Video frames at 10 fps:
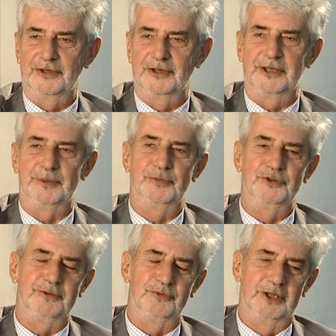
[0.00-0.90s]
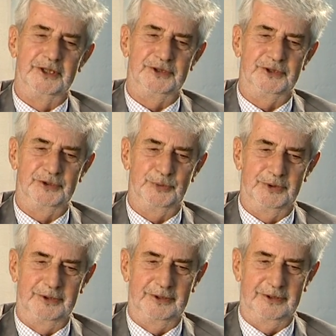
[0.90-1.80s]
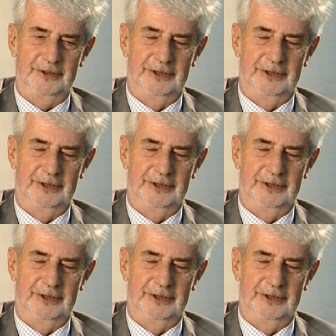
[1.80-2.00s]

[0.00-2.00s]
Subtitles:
tapes, and releases were